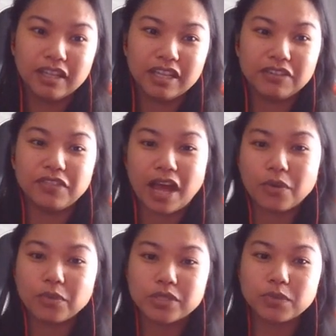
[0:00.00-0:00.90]
if that
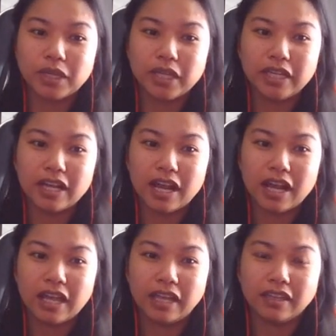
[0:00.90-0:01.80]
was what
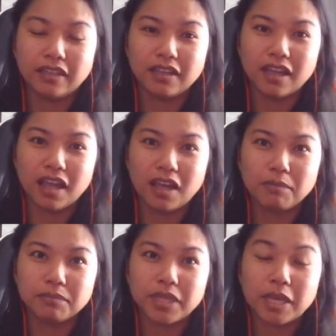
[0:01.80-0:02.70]
I
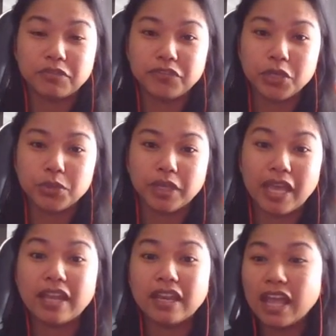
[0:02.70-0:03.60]
kept viewing.
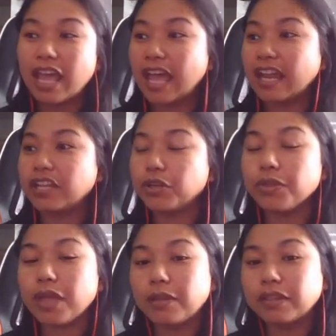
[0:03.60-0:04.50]
And I know
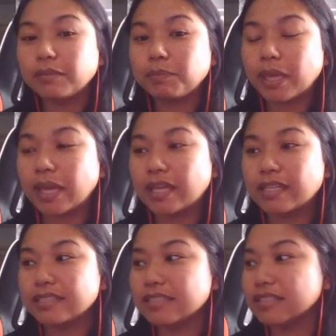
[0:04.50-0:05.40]
that
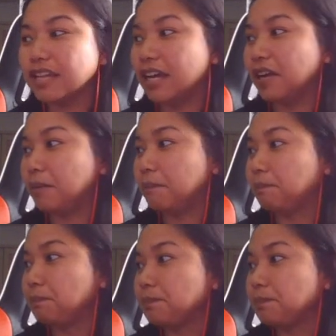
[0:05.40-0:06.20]
because, you